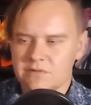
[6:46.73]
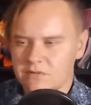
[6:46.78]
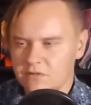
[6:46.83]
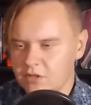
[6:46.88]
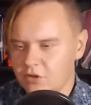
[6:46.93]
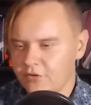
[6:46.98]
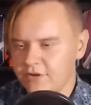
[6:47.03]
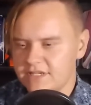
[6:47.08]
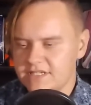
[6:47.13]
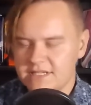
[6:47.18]

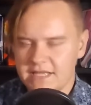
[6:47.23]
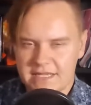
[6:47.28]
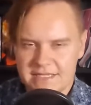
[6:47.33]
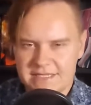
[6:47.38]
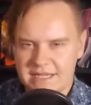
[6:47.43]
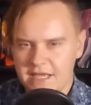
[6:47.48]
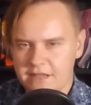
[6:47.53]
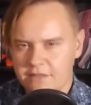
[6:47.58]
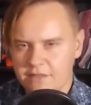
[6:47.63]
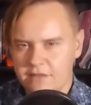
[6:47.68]
there is that
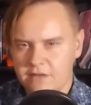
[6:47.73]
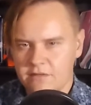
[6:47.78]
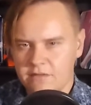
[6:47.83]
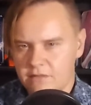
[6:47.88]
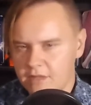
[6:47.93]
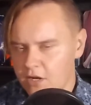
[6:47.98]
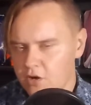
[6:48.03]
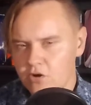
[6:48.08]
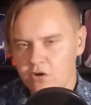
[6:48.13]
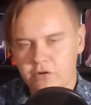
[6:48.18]
death and
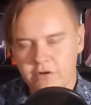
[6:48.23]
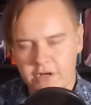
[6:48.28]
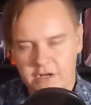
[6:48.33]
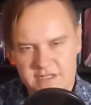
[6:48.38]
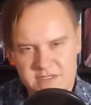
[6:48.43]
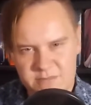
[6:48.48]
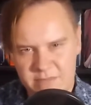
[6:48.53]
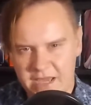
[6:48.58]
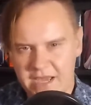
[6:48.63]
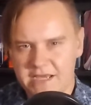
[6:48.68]
that hurt in
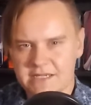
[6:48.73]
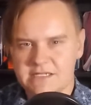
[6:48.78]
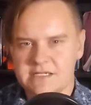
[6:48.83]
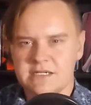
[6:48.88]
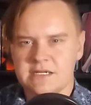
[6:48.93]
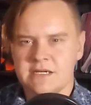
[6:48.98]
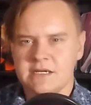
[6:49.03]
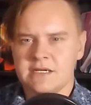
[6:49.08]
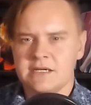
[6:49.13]
his past.